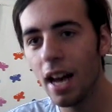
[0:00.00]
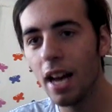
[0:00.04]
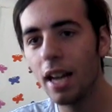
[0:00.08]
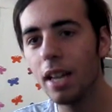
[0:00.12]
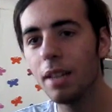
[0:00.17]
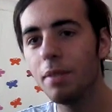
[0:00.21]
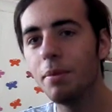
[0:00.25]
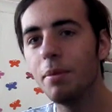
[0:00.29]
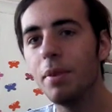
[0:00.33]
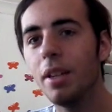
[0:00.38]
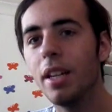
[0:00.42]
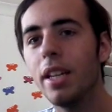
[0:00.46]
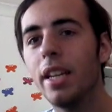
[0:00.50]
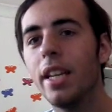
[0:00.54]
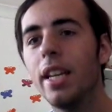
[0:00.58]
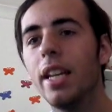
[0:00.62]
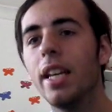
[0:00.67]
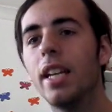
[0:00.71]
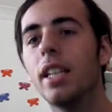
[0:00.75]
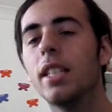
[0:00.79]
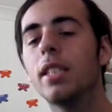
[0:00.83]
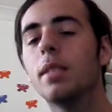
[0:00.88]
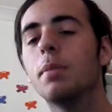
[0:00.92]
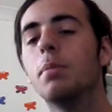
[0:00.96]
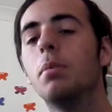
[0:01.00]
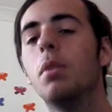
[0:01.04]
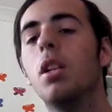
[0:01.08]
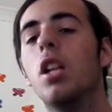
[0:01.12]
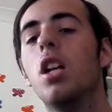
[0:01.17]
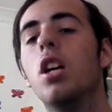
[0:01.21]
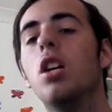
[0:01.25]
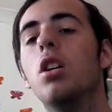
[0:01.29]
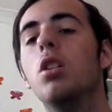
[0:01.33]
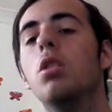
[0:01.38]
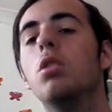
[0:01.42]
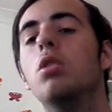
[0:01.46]
I can make an
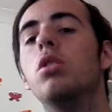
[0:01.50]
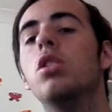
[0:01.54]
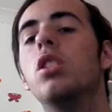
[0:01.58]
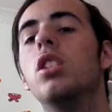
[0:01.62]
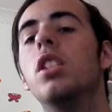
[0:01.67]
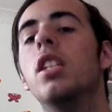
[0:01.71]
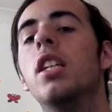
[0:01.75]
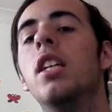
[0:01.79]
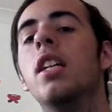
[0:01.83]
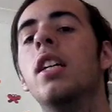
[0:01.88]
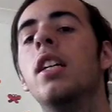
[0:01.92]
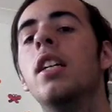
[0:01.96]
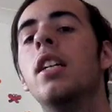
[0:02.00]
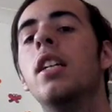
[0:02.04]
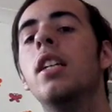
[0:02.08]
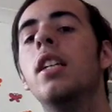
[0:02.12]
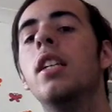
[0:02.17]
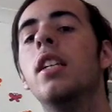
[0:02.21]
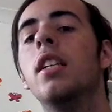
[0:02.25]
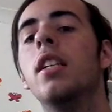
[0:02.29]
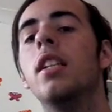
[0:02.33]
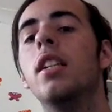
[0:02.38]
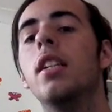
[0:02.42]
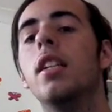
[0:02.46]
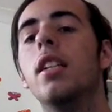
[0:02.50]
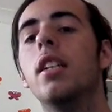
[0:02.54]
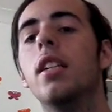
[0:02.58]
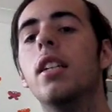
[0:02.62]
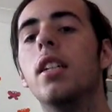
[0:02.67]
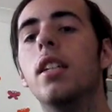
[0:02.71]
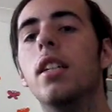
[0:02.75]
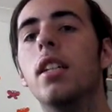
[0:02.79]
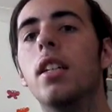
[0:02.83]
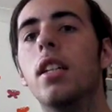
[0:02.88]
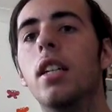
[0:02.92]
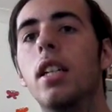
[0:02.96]
explosion.
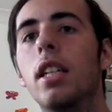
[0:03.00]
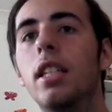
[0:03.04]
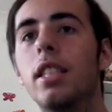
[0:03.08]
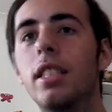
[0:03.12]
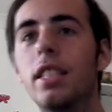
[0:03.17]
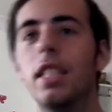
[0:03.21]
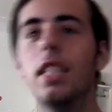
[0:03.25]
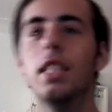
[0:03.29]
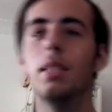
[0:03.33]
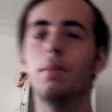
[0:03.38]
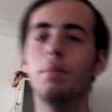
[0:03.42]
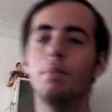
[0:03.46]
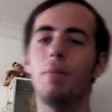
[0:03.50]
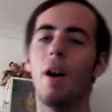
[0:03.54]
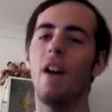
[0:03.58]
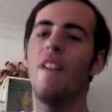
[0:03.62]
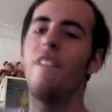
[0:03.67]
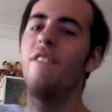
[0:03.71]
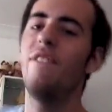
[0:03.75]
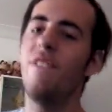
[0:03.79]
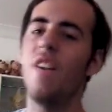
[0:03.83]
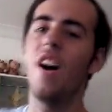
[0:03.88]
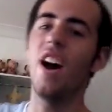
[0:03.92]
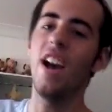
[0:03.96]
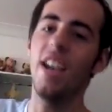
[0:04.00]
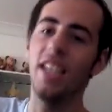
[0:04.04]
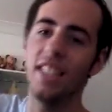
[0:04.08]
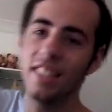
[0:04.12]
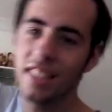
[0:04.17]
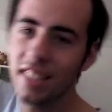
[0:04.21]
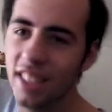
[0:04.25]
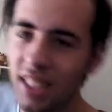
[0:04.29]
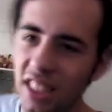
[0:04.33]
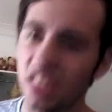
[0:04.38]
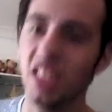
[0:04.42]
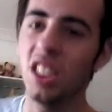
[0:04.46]
This is my fight
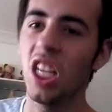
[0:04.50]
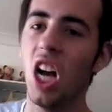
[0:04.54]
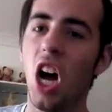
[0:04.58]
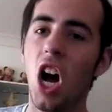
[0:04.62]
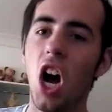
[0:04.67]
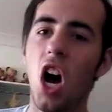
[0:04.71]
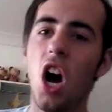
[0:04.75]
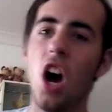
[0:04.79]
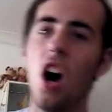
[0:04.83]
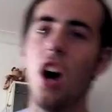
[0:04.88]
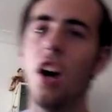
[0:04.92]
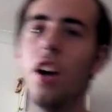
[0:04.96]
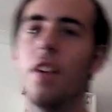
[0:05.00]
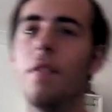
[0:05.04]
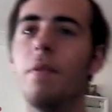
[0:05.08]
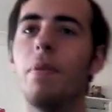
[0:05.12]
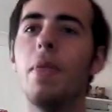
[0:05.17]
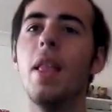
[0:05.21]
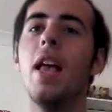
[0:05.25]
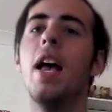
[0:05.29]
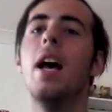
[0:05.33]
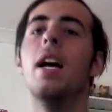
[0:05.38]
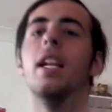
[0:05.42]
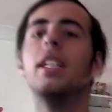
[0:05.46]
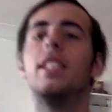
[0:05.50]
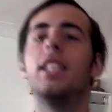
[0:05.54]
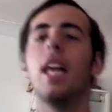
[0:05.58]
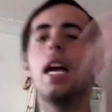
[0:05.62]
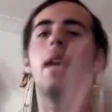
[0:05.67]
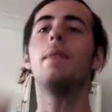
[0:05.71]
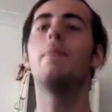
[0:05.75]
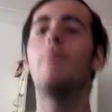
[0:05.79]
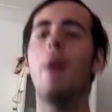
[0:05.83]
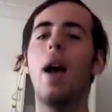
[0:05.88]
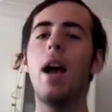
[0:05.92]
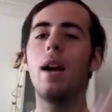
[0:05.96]
song.
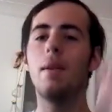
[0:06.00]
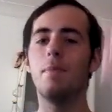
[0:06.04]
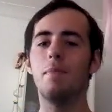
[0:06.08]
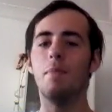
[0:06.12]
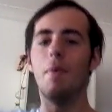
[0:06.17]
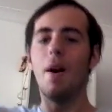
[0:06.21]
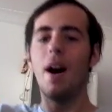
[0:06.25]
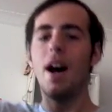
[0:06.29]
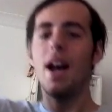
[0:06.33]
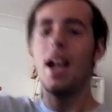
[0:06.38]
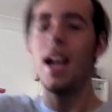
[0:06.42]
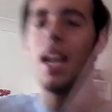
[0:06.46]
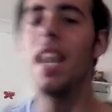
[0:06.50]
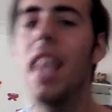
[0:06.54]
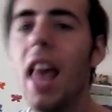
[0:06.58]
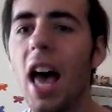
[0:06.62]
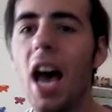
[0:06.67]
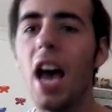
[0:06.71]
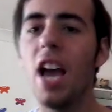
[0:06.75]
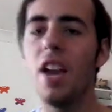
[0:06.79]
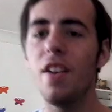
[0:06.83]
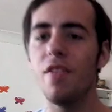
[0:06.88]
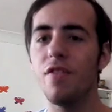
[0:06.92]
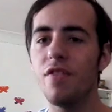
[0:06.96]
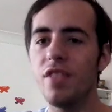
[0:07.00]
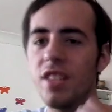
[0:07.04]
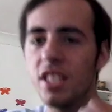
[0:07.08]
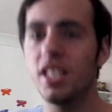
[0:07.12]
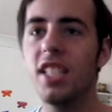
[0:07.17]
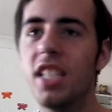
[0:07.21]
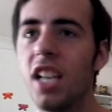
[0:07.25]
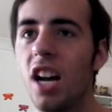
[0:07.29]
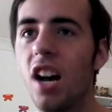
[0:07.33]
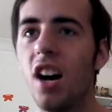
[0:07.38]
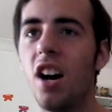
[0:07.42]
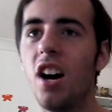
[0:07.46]
Take back my life
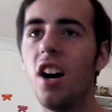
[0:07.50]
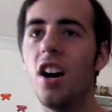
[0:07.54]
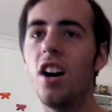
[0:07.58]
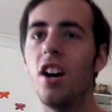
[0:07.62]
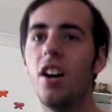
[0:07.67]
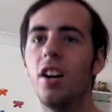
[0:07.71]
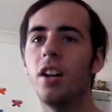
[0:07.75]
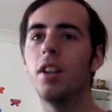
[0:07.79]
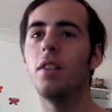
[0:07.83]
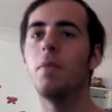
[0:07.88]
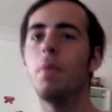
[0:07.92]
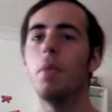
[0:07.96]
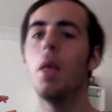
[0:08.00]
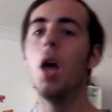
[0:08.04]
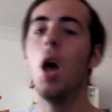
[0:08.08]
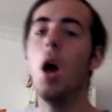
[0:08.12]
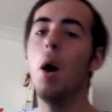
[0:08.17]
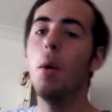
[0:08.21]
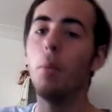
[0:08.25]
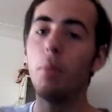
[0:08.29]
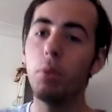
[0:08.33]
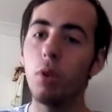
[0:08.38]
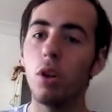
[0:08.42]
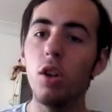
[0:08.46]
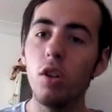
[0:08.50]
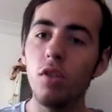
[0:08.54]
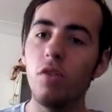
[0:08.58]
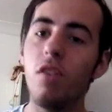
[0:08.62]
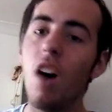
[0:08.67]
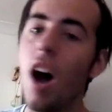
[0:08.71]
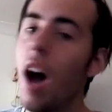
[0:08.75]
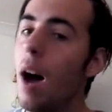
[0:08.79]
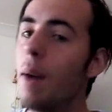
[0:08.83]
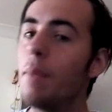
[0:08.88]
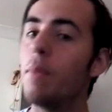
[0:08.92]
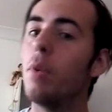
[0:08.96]
song. Prove
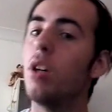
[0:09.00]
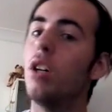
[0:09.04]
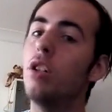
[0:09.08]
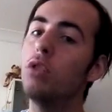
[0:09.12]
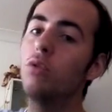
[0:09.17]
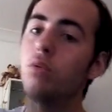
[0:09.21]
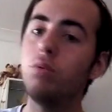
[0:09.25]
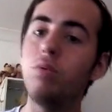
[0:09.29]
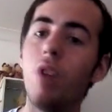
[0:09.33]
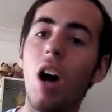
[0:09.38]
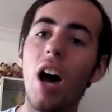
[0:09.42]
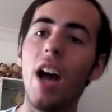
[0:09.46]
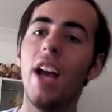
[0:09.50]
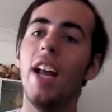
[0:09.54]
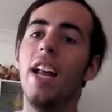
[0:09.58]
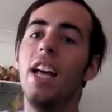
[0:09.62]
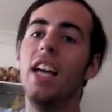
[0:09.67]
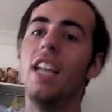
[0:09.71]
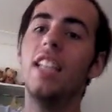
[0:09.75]
I'm alright